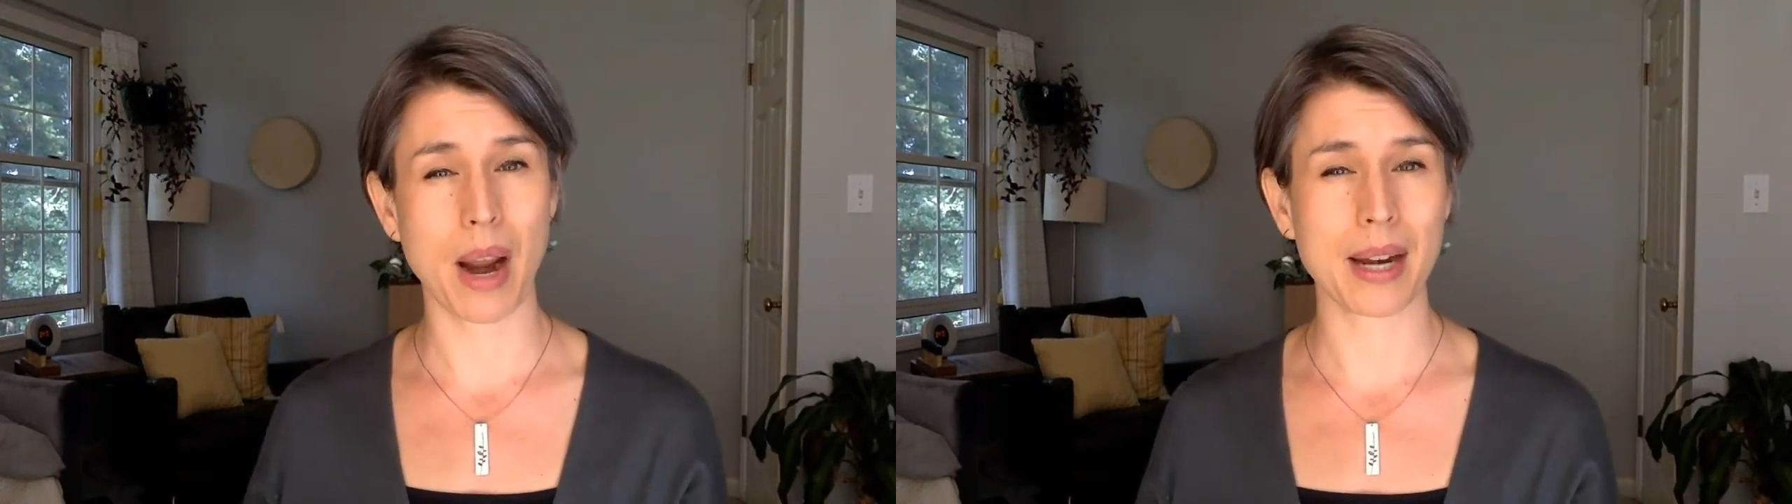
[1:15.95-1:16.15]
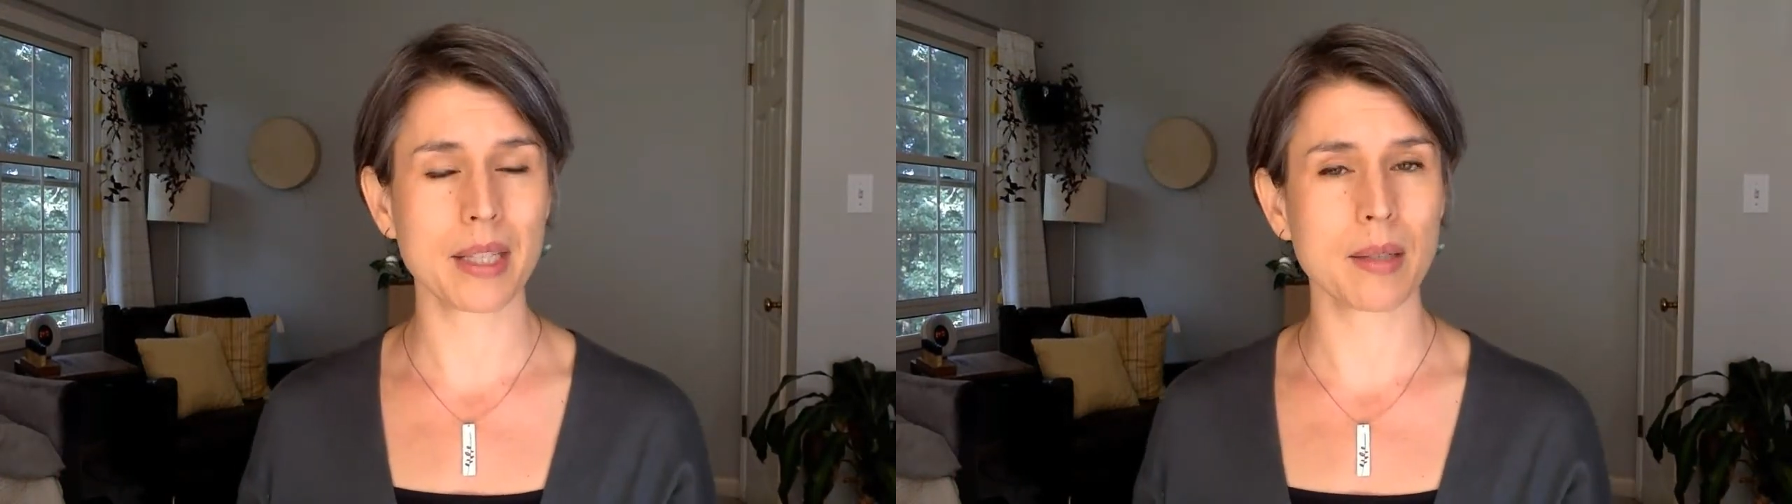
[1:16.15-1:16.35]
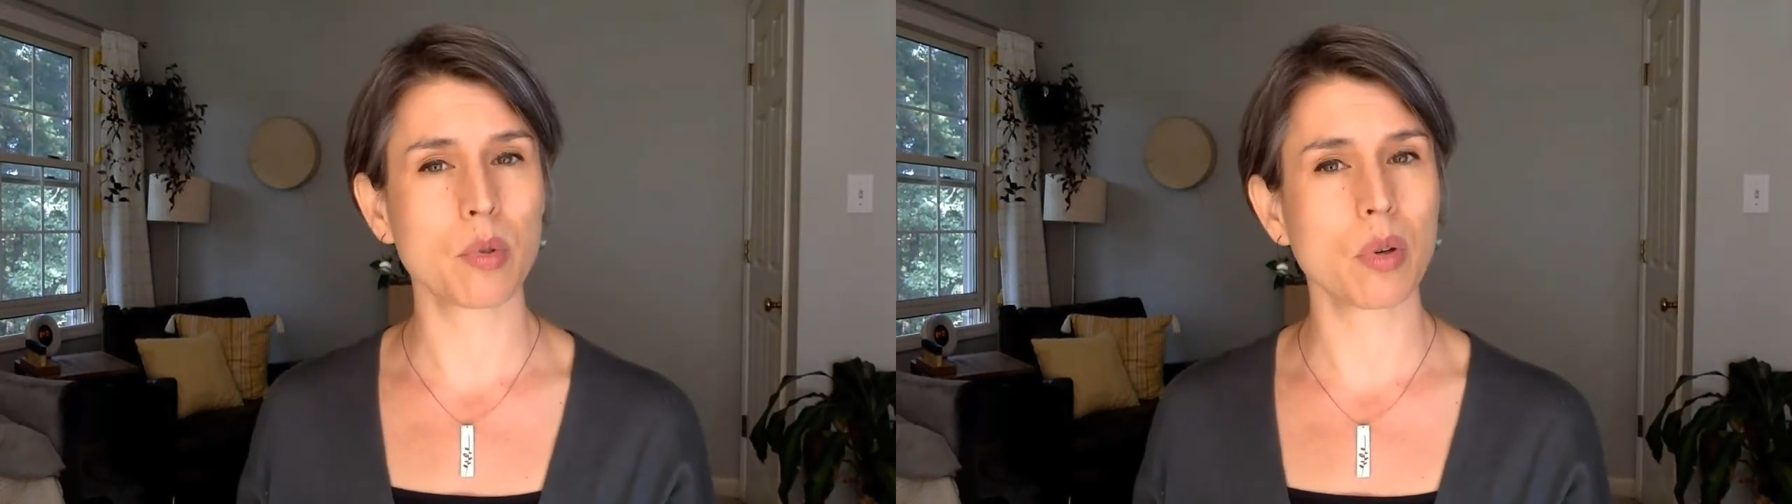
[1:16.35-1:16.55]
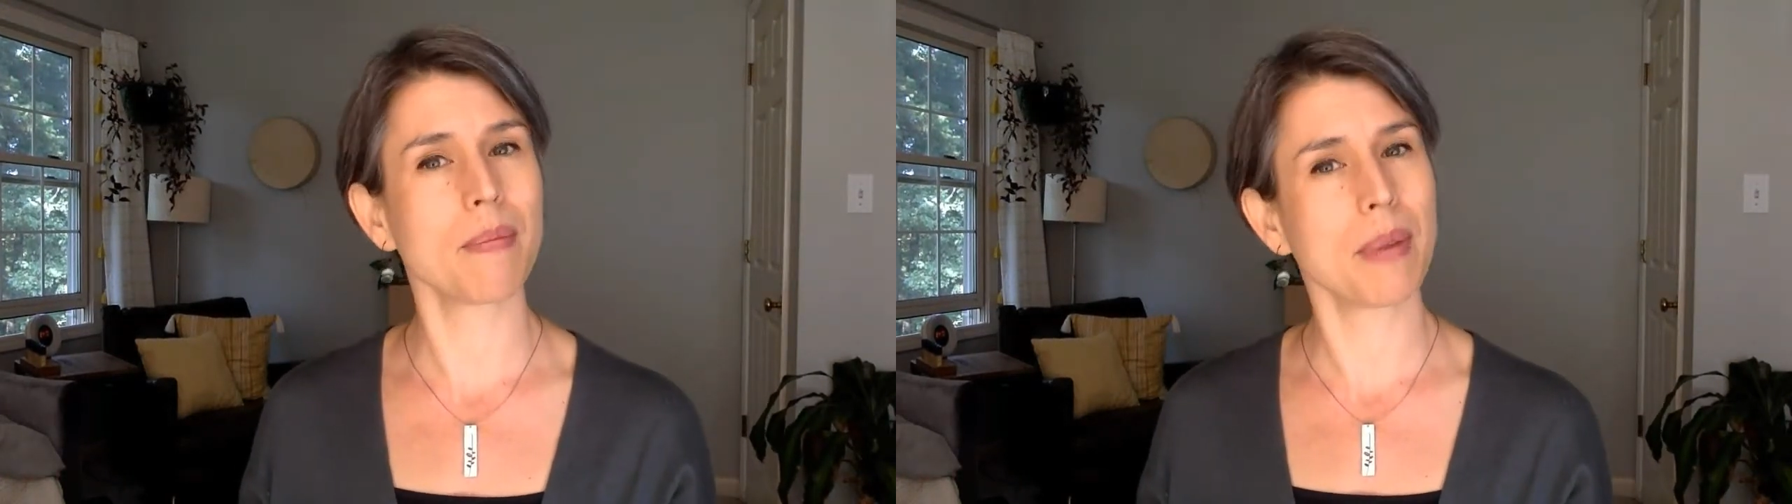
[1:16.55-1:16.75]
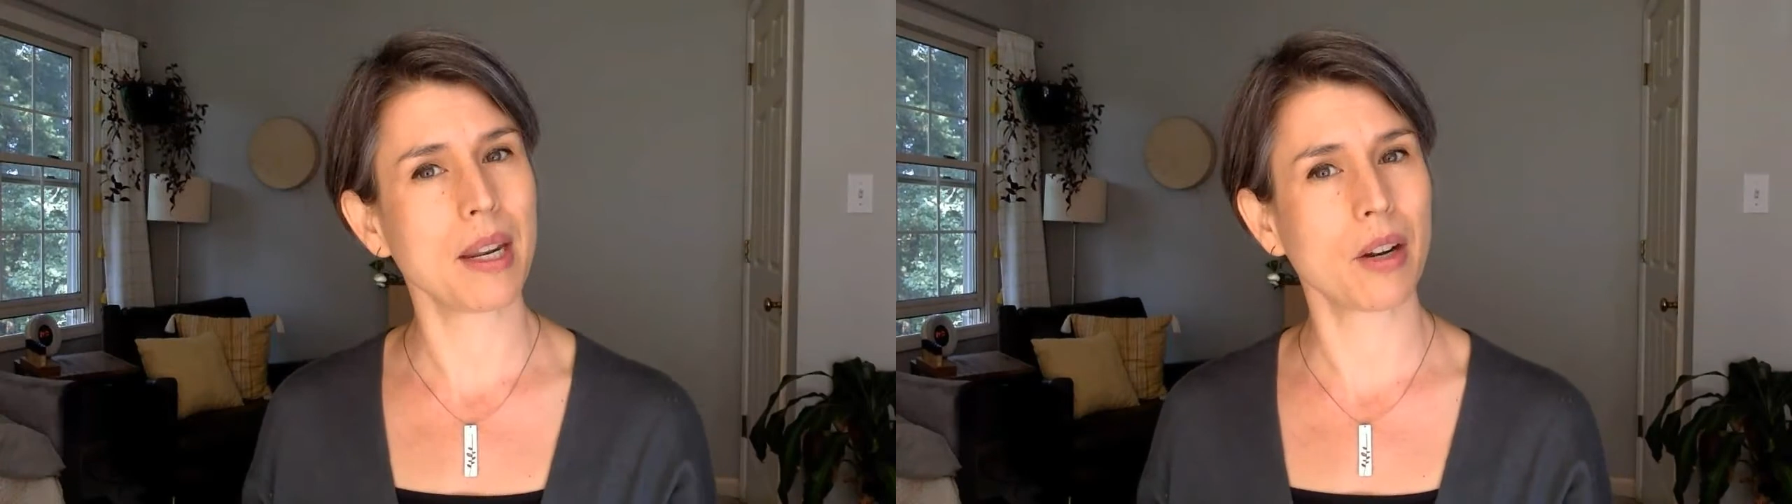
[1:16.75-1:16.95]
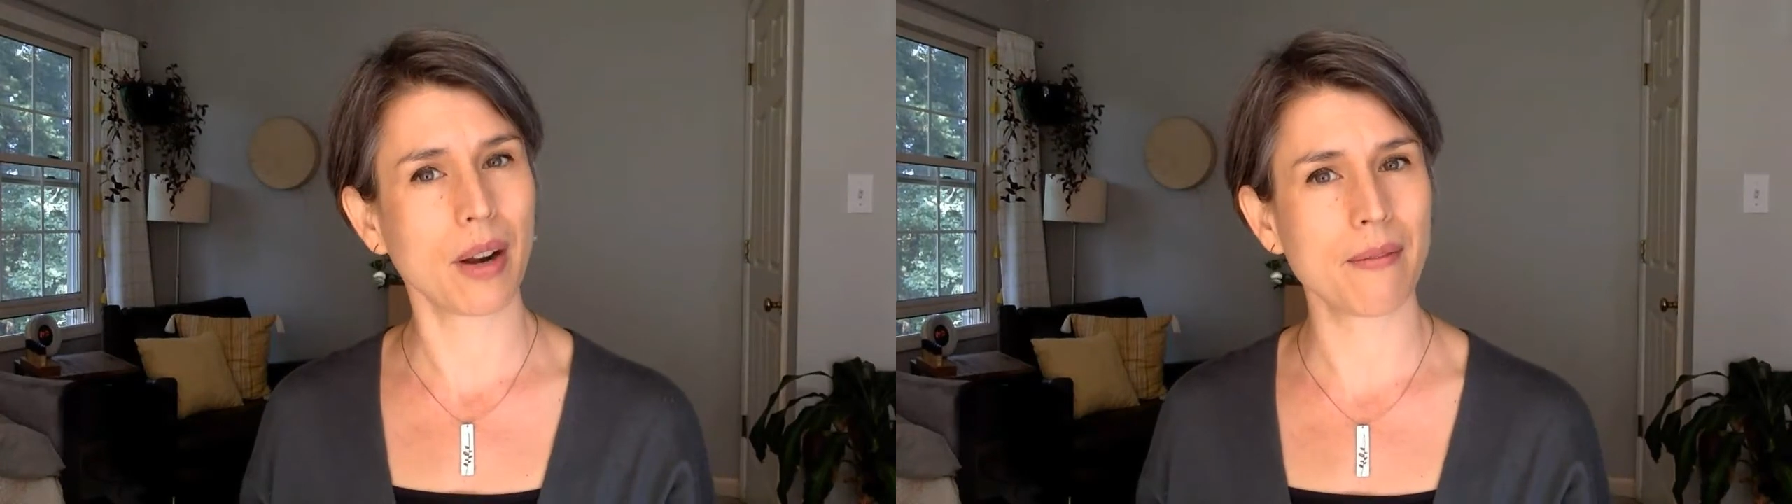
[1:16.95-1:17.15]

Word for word: adding some sort of meaning or